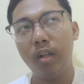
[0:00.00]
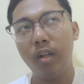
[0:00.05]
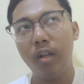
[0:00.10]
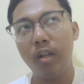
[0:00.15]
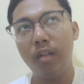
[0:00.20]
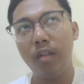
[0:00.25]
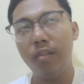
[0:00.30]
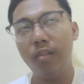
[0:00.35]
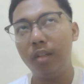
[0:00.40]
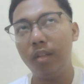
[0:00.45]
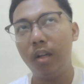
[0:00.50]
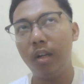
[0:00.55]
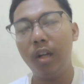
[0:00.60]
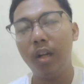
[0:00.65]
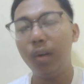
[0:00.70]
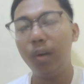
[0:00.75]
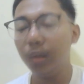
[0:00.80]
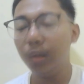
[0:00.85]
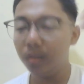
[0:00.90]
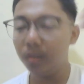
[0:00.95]
It's a
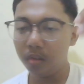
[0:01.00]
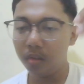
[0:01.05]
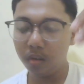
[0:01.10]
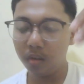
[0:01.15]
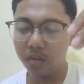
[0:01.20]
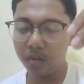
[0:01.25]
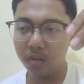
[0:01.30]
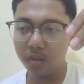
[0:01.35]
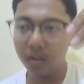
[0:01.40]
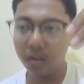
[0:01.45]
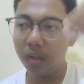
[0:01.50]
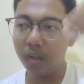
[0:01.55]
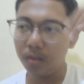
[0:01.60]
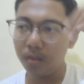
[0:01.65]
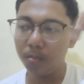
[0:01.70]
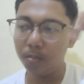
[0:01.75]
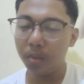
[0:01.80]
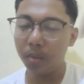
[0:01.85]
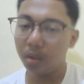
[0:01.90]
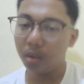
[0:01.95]
language structure that is
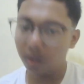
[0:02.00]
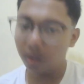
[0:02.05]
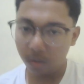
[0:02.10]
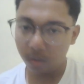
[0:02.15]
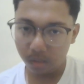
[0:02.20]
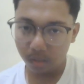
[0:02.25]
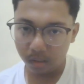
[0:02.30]
beyond